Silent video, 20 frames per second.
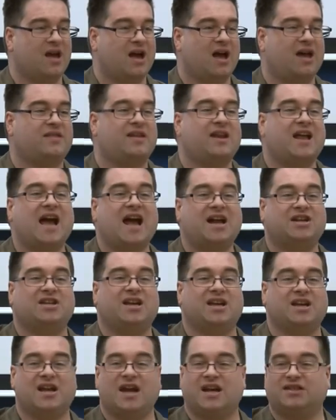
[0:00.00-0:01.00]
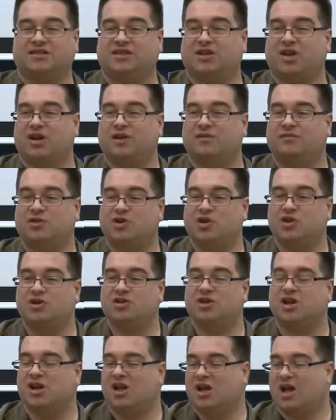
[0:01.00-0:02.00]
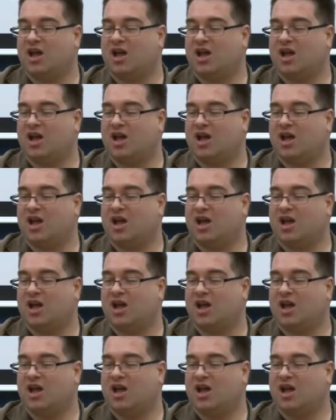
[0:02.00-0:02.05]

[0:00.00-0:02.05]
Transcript: and then acting as a kind of good